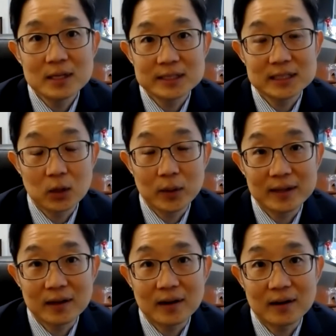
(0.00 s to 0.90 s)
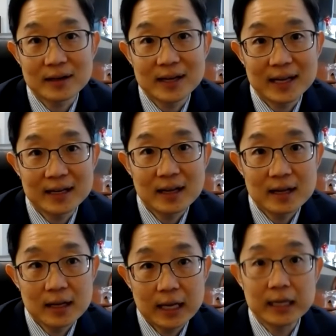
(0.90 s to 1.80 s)
slowing the heart can
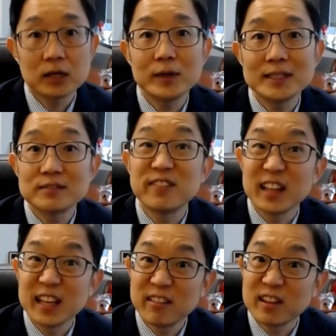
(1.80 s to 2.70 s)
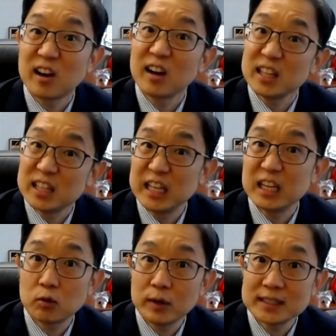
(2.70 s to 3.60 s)
increase filling of the heart and
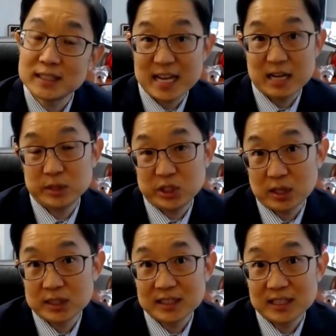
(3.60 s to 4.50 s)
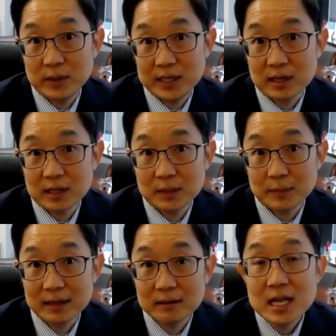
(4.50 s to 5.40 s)
decrease that obstruction that we talked
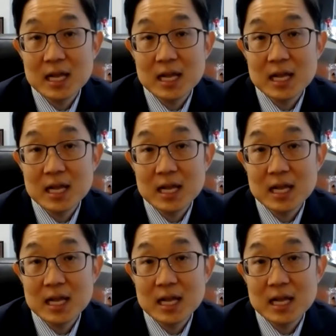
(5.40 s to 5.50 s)
about.